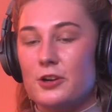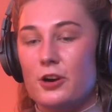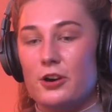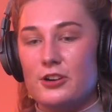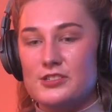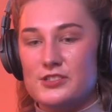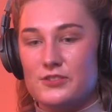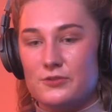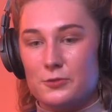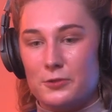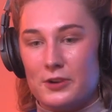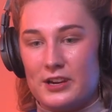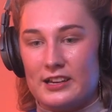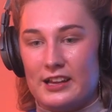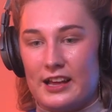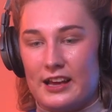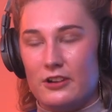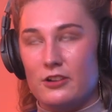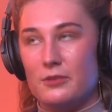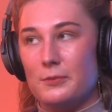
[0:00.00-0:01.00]
coast of
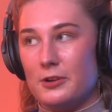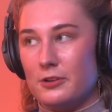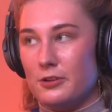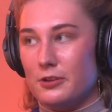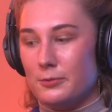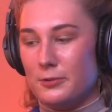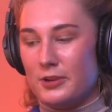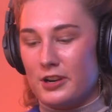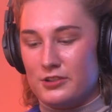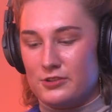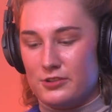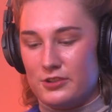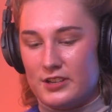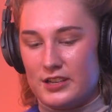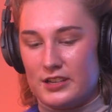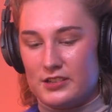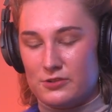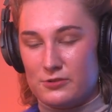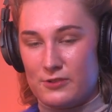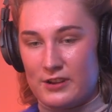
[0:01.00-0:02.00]
Greenland. Oh my god, what I do to
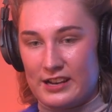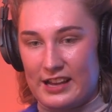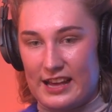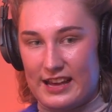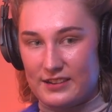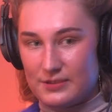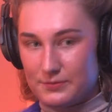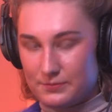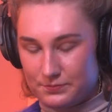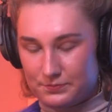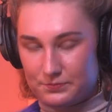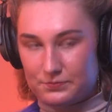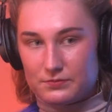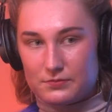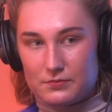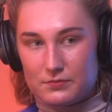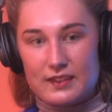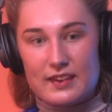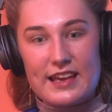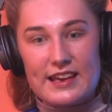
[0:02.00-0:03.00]
get to Greenland
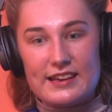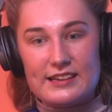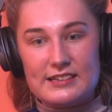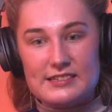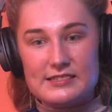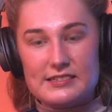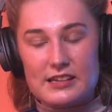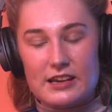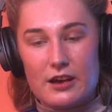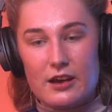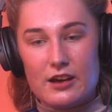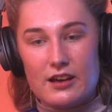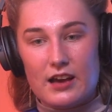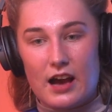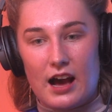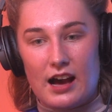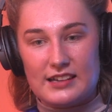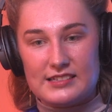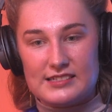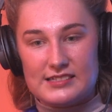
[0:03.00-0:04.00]
is
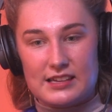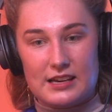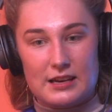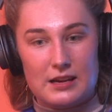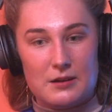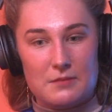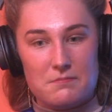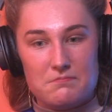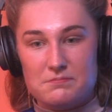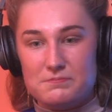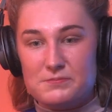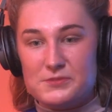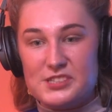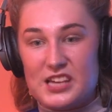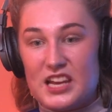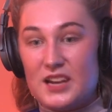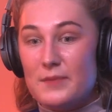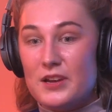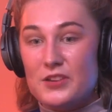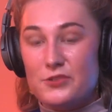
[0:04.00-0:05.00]
are some
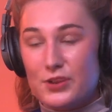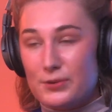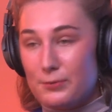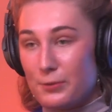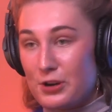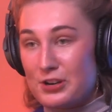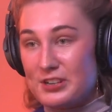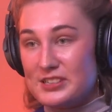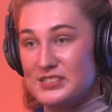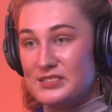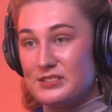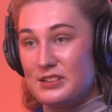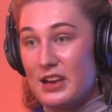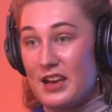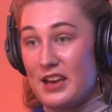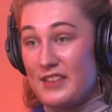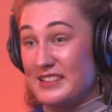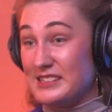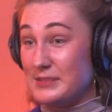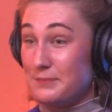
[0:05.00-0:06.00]
sedimentary rocks.
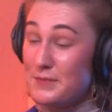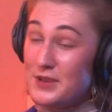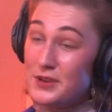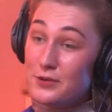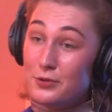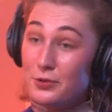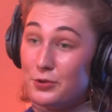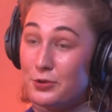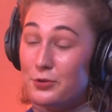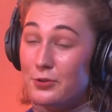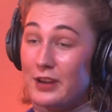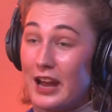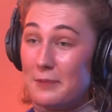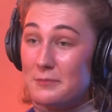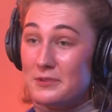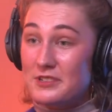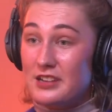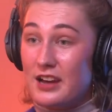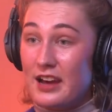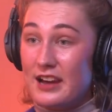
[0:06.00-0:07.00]
There's a mineral called
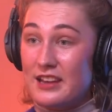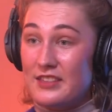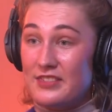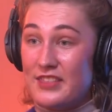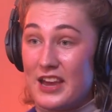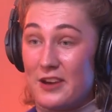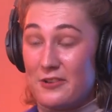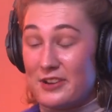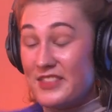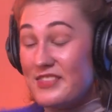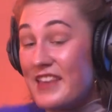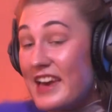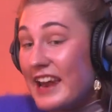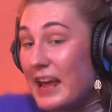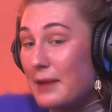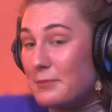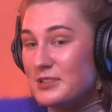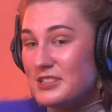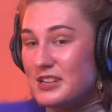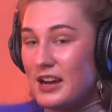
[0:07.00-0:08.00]
apatite in there, and in that
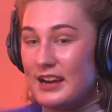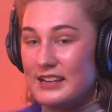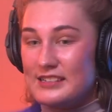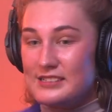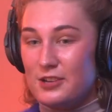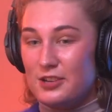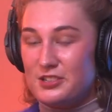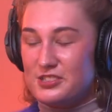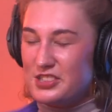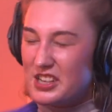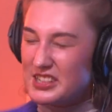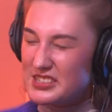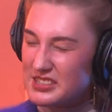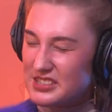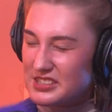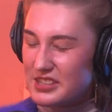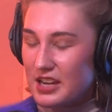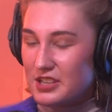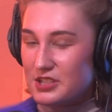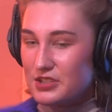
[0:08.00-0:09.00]
apatite is locked just
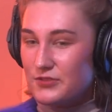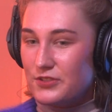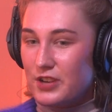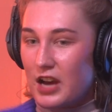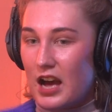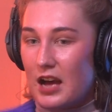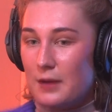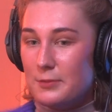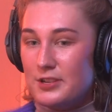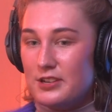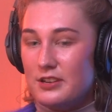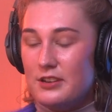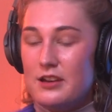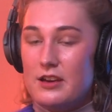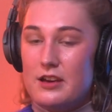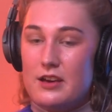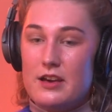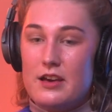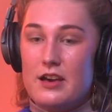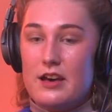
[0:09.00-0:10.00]
a touch of carbon.
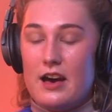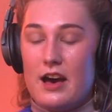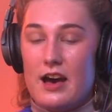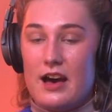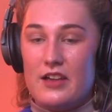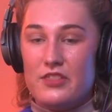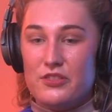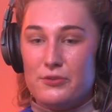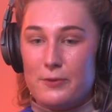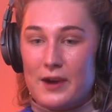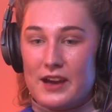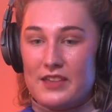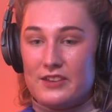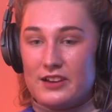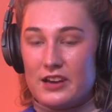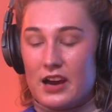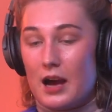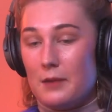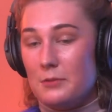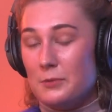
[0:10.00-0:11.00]
Uh, and the way
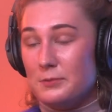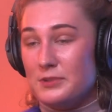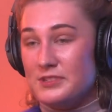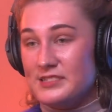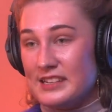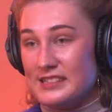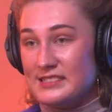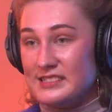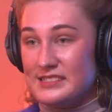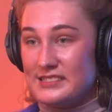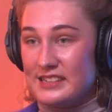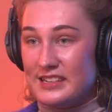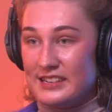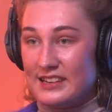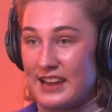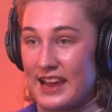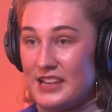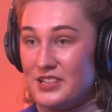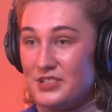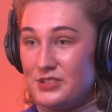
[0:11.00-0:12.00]
that carbon presents is in
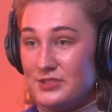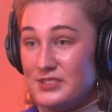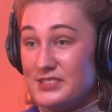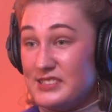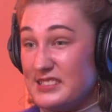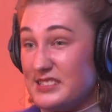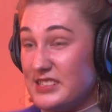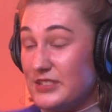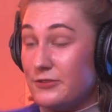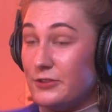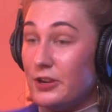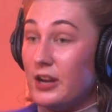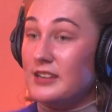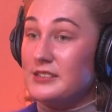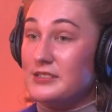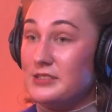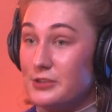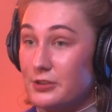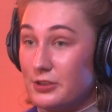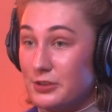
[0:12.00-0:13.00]
nature is there's different
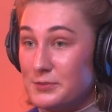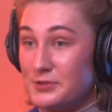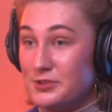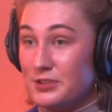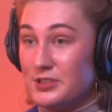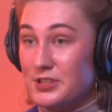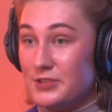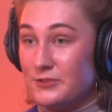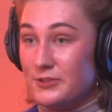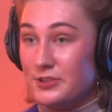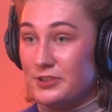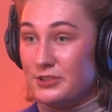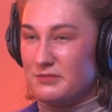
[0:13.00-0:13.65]
isotopes, so different